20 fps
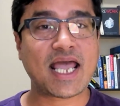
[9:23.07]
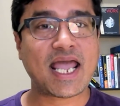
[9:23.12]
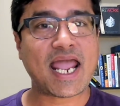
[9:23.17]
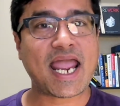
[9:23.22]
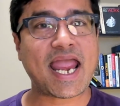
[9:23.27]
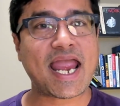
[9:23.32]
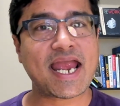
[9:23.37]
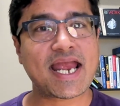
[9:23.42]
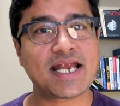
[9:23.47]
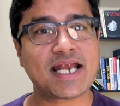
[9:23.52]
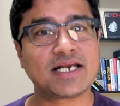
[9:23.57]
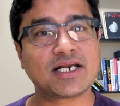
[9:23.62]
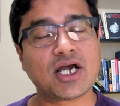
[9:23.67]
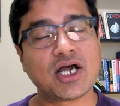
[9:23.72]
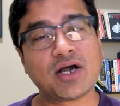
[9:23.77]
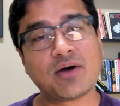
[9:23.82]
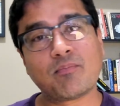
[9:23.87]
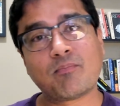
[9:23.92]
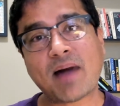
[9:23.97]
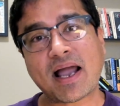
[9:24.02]
And
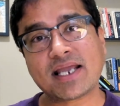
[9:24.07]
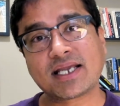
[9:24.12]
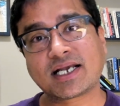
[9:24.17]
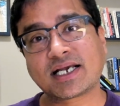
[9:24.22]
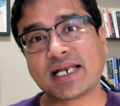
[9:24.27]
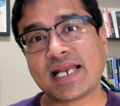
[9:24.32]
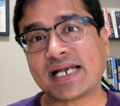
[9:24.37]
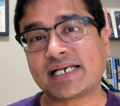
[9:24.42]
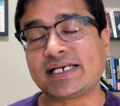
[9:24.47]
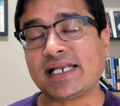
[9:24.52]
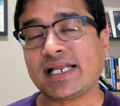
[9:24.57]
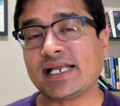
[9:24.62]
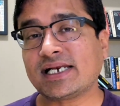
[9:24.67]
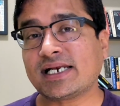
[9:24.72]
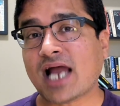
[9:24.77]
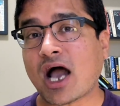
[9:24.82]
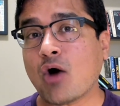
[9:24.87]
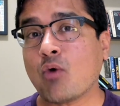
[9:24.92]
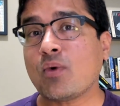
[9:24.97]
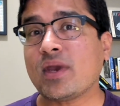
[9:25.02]
by collecting,
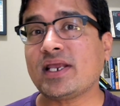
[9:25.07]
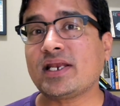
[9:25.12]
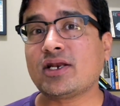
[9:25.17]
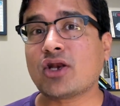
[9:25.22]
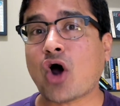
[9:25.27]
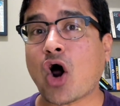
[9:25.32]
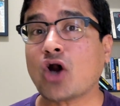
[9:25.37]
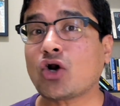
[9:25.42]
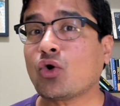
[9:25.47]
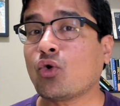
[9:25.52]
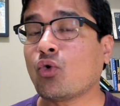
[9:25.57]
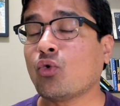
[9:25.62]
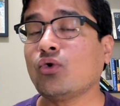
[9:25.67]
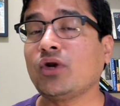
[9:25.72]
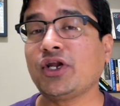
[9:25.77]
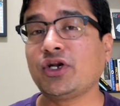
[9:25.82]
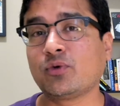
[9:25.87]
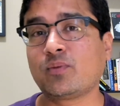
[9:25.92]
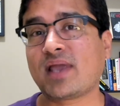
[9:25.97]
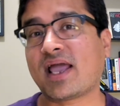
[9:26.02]
now we not only
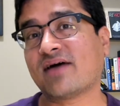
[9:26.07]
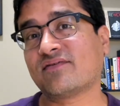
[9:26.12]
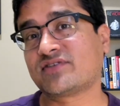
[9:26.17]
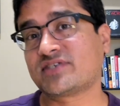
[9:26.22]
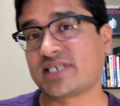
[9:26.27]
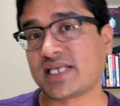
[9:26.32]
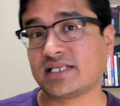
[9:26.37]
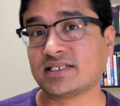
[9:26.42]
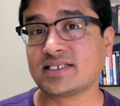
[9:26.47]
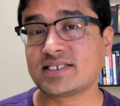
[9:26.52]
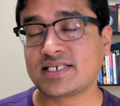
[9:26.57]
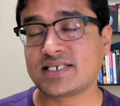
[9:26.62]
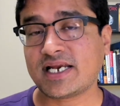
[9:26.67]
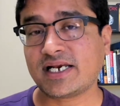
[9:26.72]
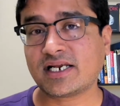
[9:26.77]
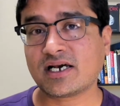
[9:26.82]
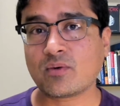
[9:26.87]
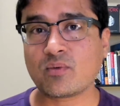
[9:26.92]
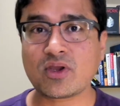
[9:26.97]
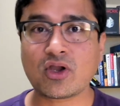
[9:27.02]
do we have sales
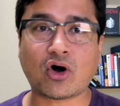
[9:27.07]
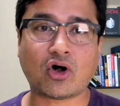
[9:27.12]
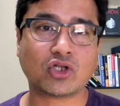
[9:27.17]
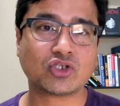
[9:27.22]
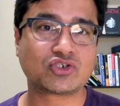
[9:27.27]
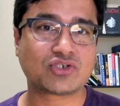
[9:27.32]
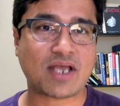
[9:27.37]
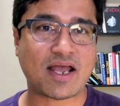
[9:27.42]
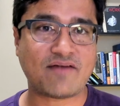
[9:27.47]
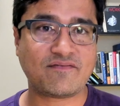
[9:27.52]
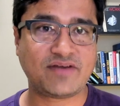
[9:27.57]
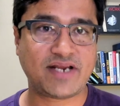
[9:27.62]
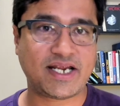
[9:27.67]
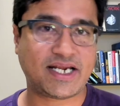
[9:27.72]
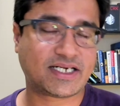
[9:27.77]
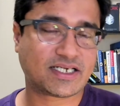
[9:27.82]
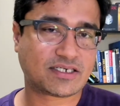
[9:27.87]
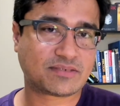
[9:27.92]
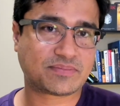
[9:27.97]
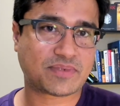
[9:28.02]
data, we also have
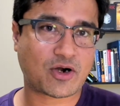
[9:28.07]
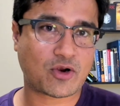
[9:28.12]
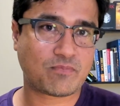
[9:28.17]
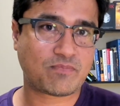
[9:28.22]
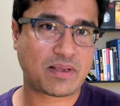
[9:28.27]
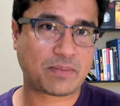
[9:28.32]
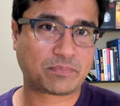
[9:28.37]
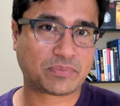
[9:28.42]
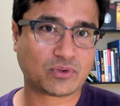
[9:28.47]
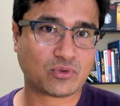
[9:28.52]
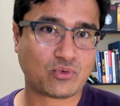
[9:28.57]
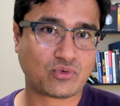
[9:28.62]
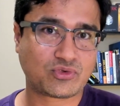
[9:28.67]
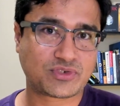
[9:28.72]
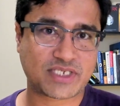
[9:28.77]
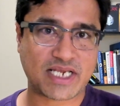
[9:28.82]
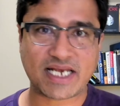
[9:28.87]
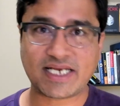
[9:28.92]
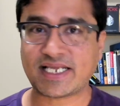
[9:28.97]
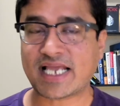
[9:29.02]
data about people who
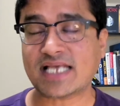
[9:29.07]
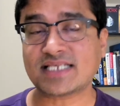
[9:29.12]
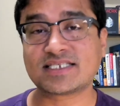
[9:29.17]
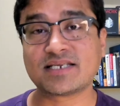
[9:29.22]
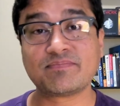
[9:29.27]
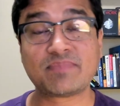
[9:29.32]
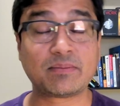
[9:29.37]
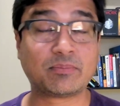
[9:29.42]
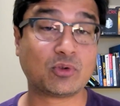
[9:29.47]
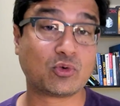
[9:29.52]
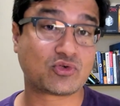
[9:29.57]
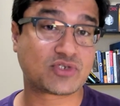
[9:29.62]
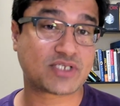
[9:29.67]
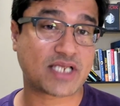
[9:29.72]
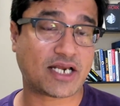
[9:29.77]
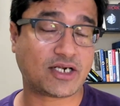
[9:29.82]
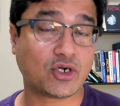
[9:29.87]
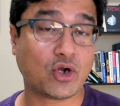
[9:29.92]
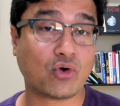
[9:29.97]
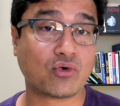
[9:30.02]
said yes and people who
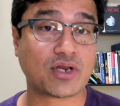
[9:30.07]
said no.